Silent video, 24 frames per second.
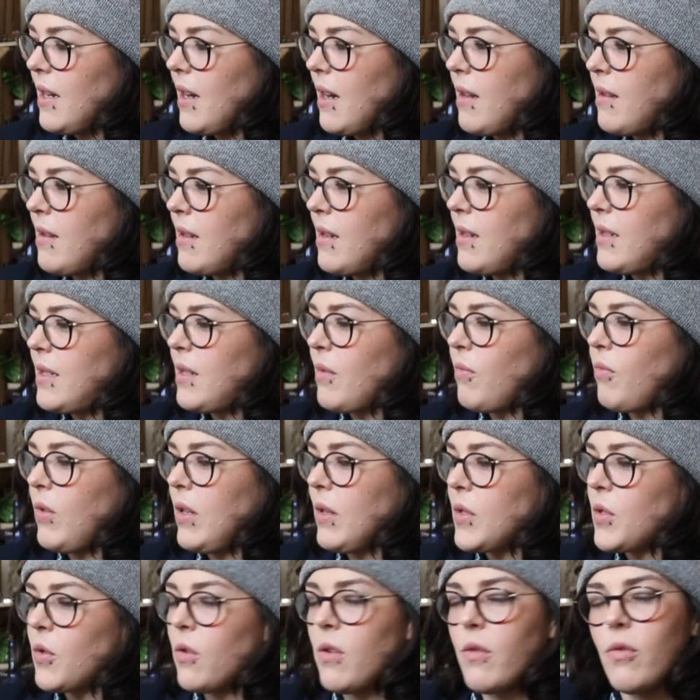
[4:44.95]
and that it's a
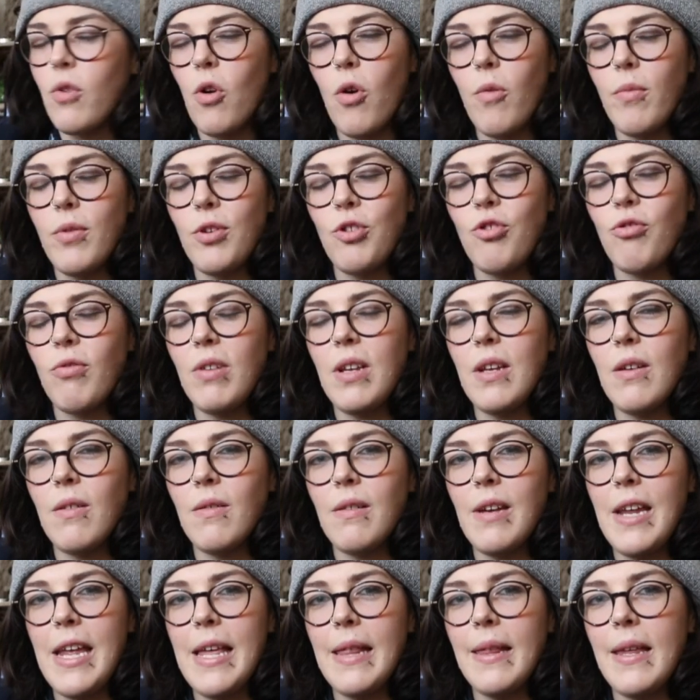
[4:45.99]
real sort of commentary
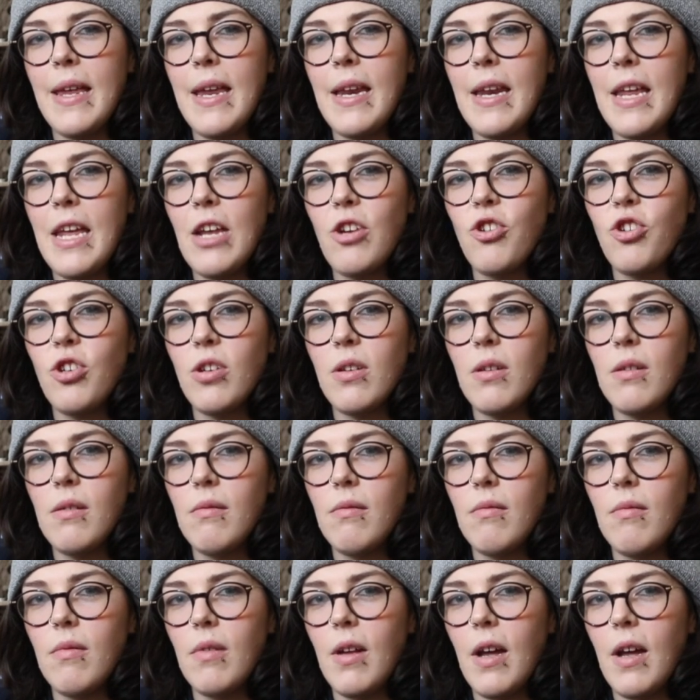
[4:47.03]
on alienation